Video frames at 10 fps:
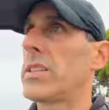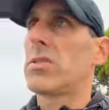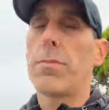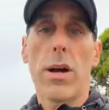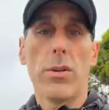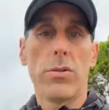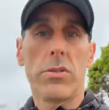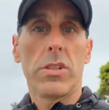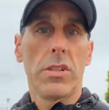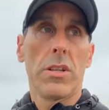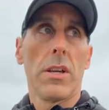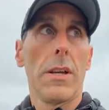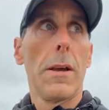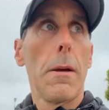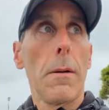exposed
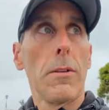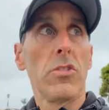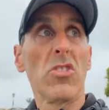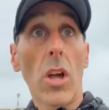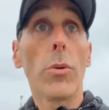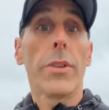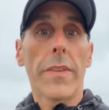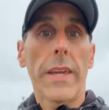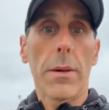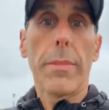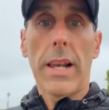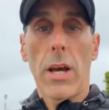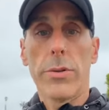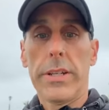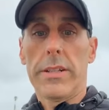so that they can be
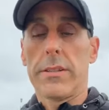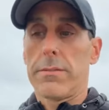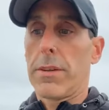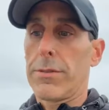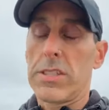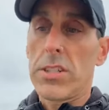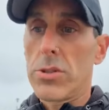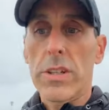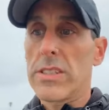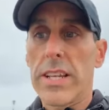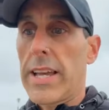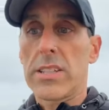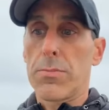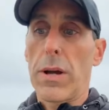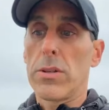loaded. If a tissue doesn't get
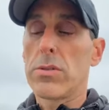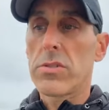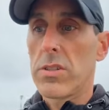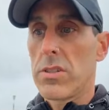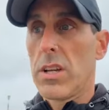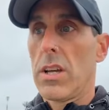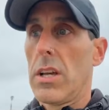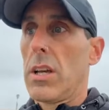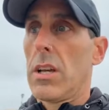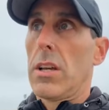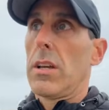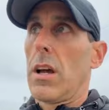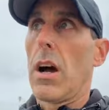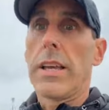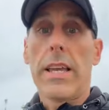exposed,
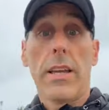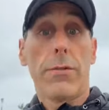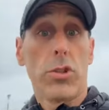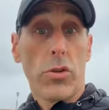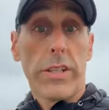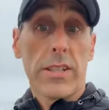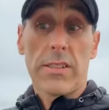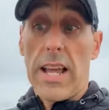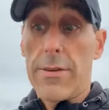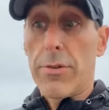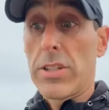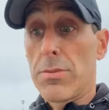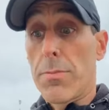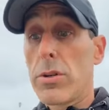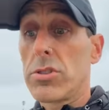i.e. if a joint doesn't have
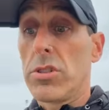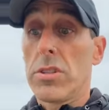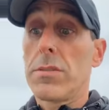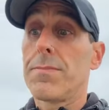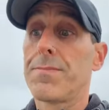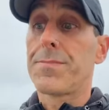range of motion,